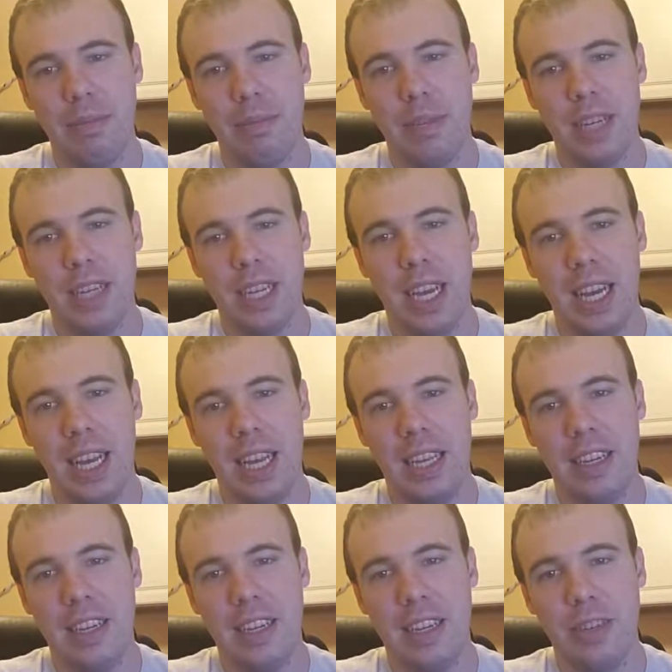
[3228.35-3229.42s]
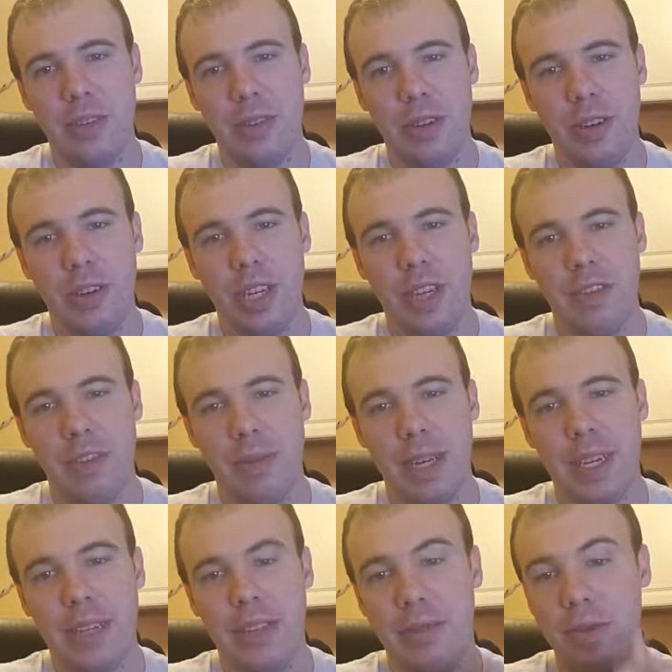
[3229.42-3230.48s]
but I uh, don't know enough
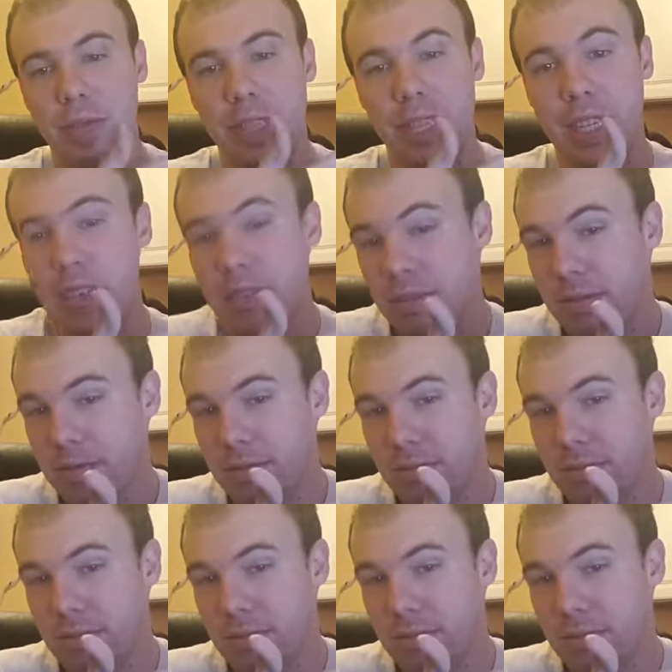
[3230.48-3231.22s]
about it to really know.